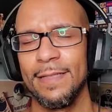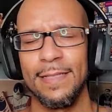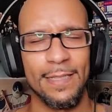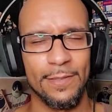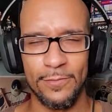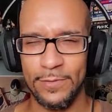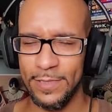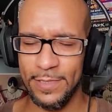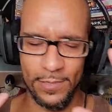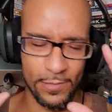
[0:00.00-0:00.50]
Like,
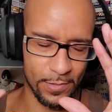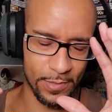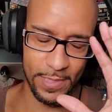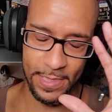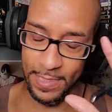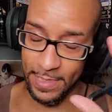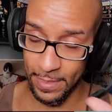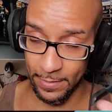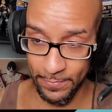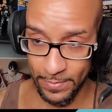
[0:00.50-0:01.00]
it was just
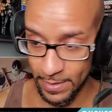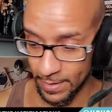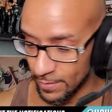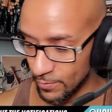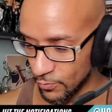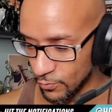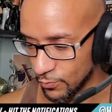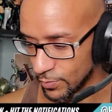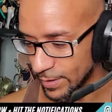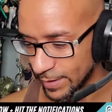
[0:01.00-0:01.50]

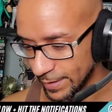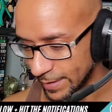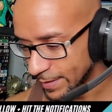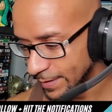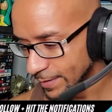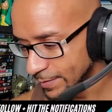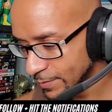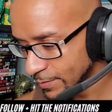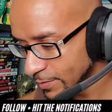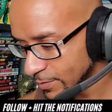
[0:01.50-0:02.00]
something
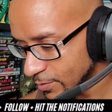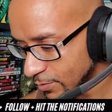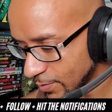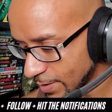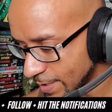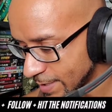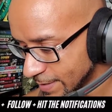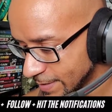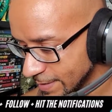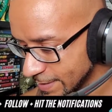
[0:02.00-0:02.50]
really
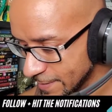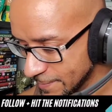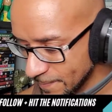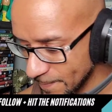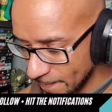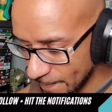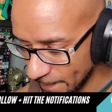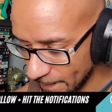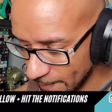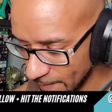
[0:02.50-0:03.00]
crazy.
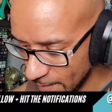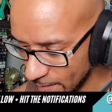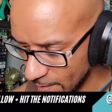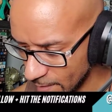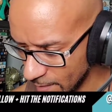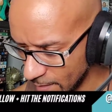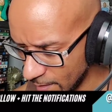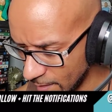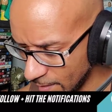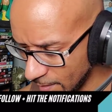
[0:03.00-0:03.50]

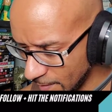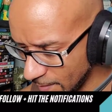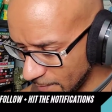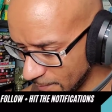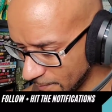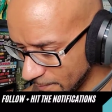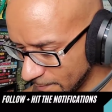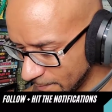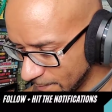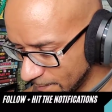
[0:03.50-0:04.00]

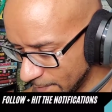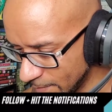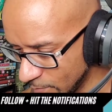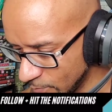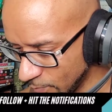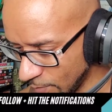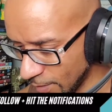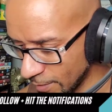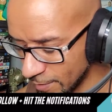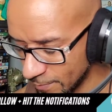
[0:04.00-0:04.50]

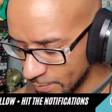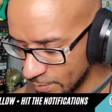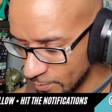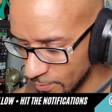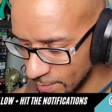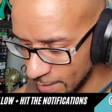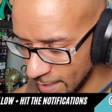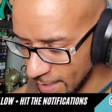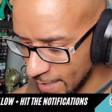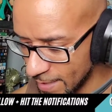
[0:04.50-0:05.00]
He wound up
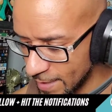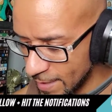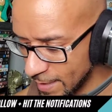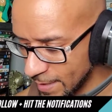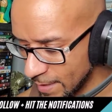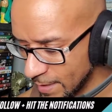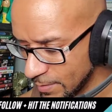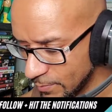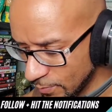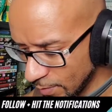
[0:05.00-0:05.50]
doing that.
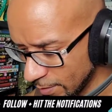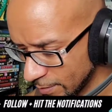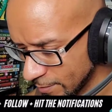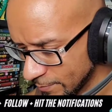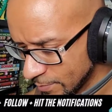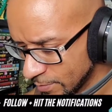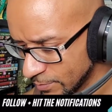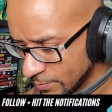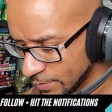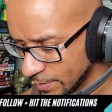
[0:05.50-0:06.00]
Then he wound
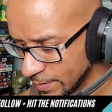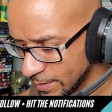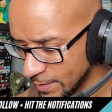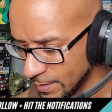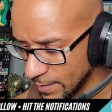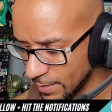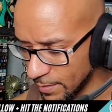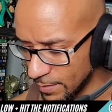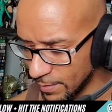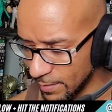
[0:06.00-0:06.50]
up
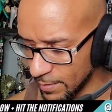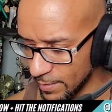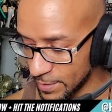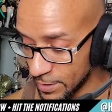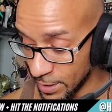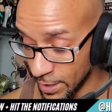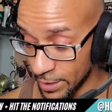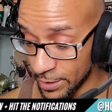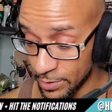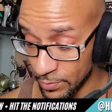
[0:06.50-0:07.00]
doing,
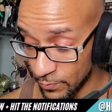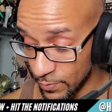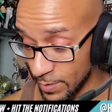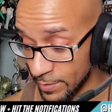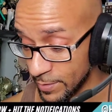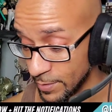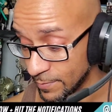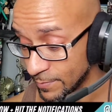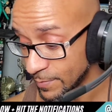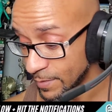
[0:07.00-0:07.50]
Takeshita
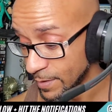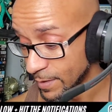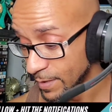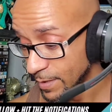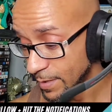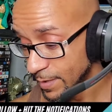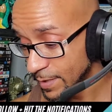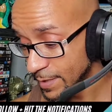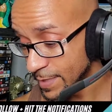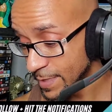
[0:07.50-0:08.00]
wound up
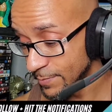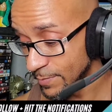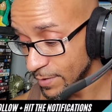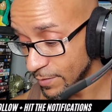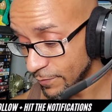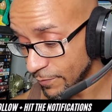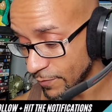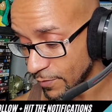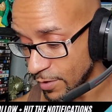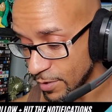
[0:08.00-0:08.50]

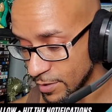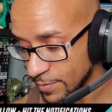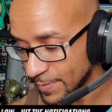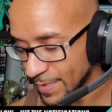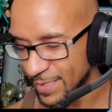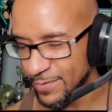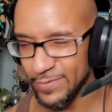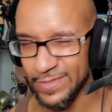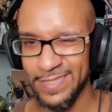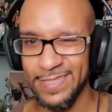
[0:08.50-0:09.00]
attempting a frog
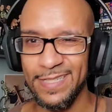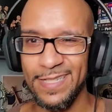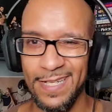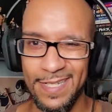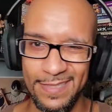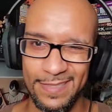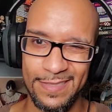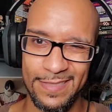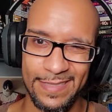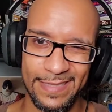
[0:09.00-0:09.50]
splash, which he
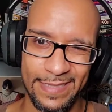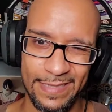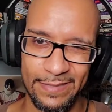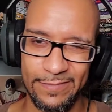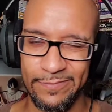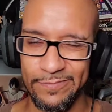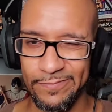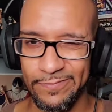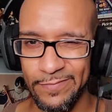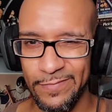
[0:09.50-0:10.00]
kind of like,
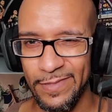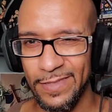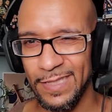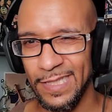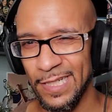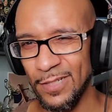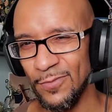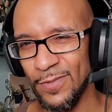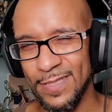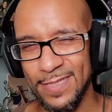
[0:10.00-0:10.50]

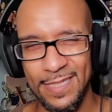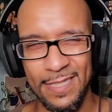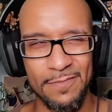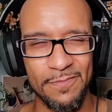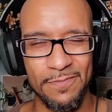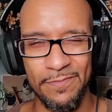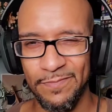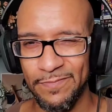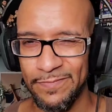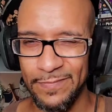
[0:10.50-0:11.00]
I don't want to
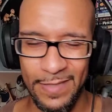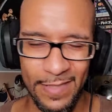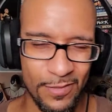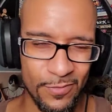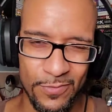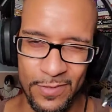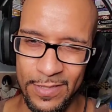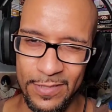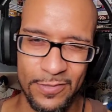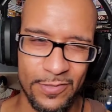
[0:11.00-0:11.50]

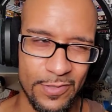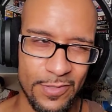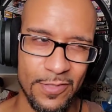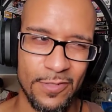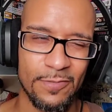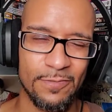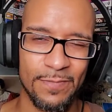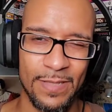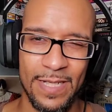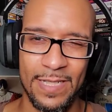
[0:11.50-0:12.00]
use the
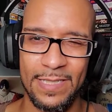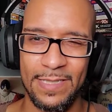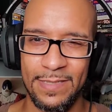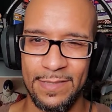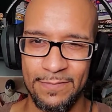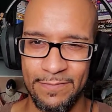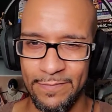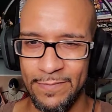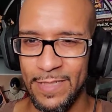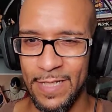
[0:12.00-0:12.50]
term botched.
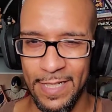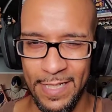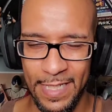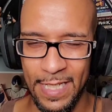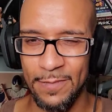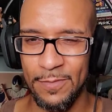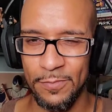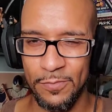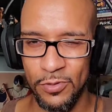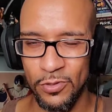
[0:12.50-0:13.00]
Kind of
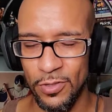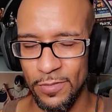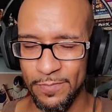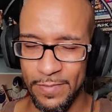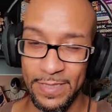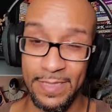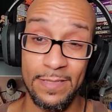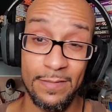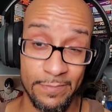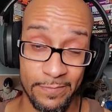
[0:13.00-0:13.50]
came up short,
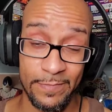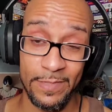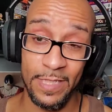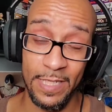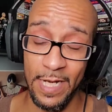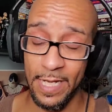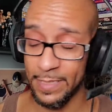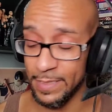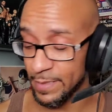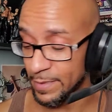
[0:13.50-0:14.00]
but he
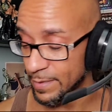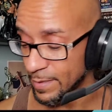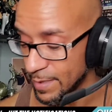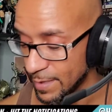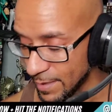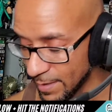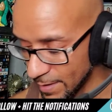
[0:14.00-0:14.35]
connected.